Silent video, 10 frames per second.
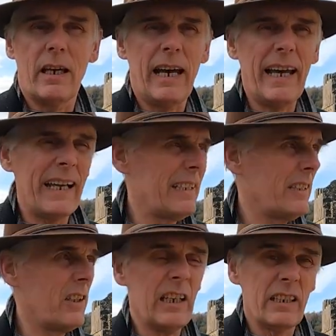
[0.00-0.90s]

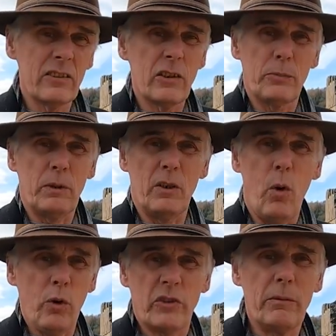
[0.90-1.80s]
And it has just been
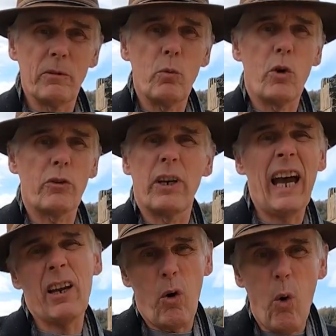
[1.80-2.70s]
awesome to walk through it.
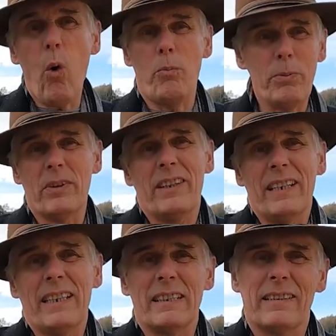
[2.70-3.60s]
I hope
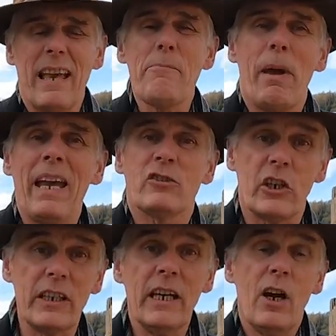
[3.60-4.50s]
that in some
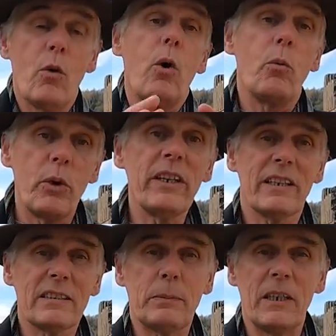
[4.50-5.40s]
measure what we're
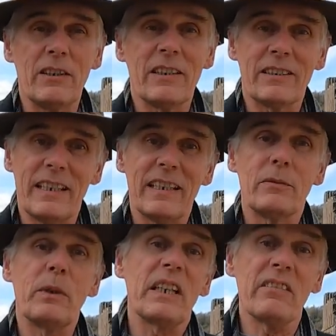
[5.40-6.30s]
experiencing
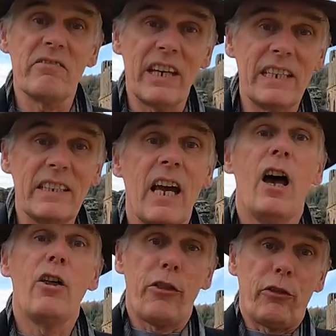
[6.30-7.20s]
has been conveyed
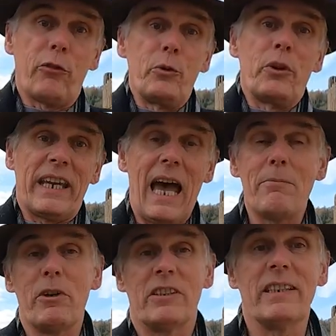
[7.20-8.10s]
through the
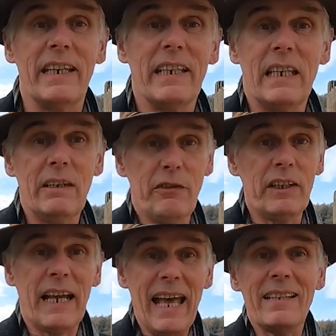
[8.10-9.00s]
camera today. If
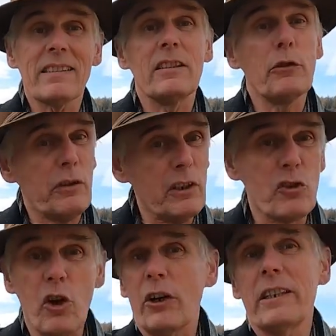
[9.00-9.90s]
it has, and you've
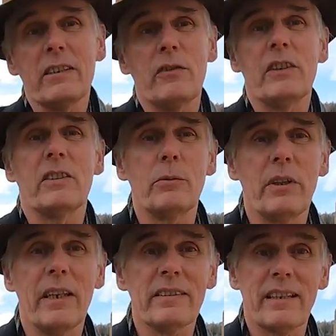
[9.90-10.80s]
enjoyed this visit
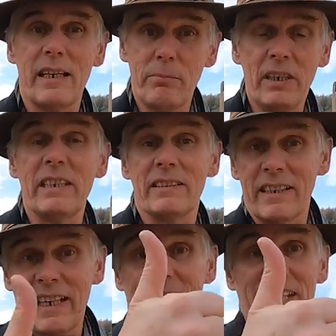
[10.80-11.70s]
with us, then please
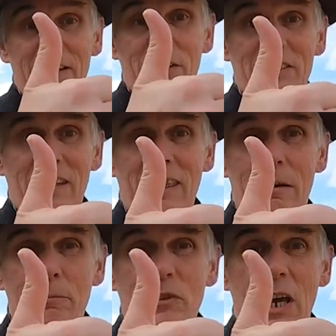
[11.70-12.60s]
give us a
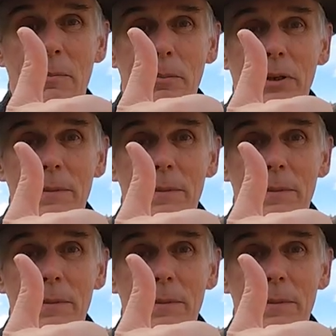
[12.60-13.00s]
thumbs up.